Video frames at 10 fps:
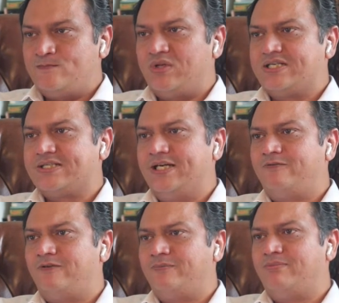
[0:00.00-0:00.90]

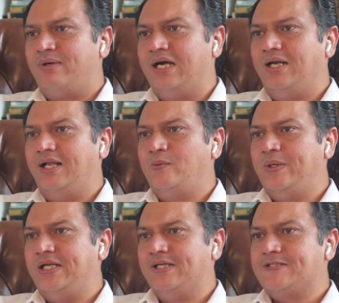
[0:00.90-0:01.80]
Aside from the mild
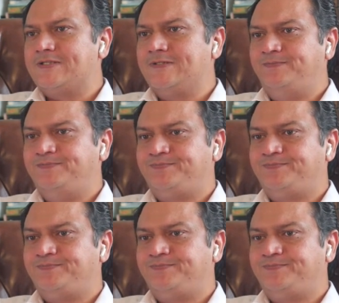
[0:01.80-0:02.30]
leg weakness,